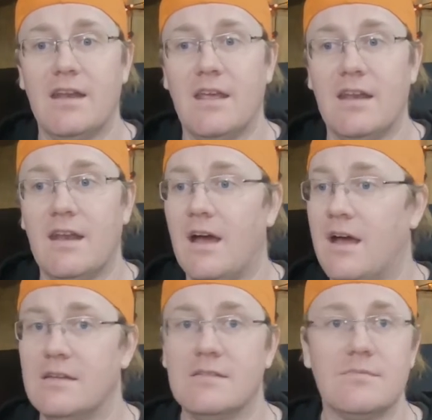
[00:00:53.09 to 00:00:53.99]
and
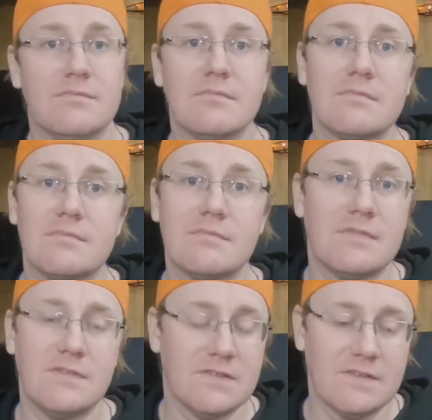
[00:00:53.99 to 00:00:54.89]
I
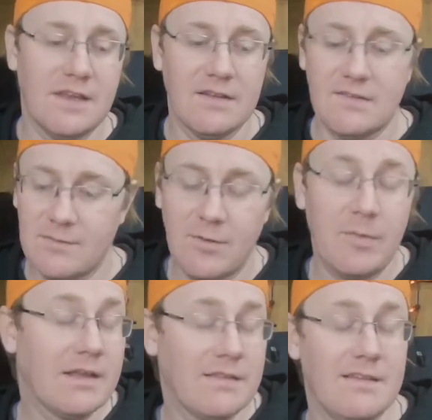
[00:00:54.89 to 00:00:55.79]
just can't seem to
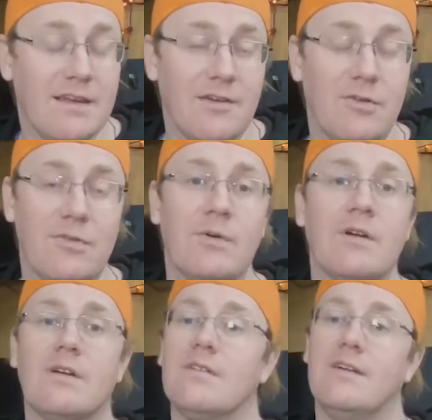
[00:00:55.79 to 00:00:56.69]
make the second ones
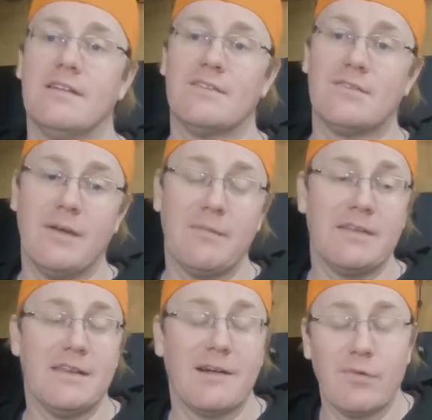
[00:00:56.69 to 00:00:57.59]
work, so I'm
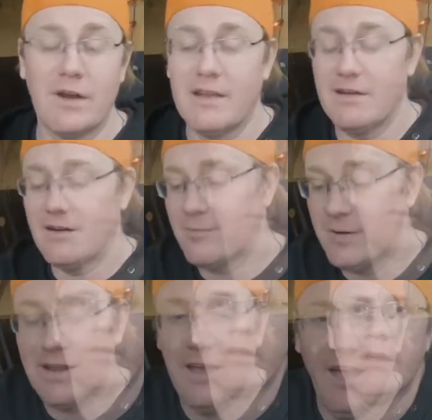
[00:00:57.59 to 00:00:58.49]
gonna take a break here.
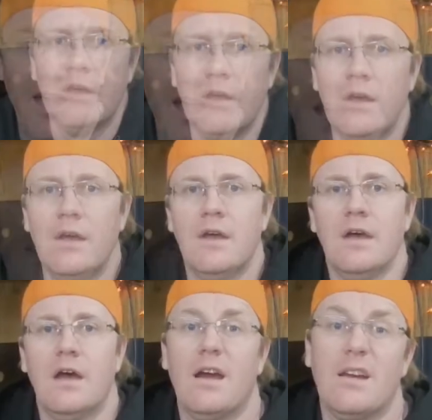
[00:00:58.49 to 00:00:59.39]
But
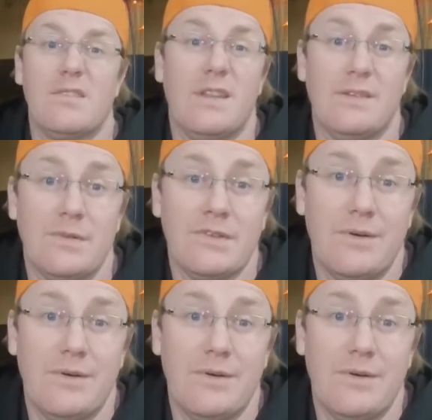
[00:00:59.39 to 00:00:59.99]
all right, so that's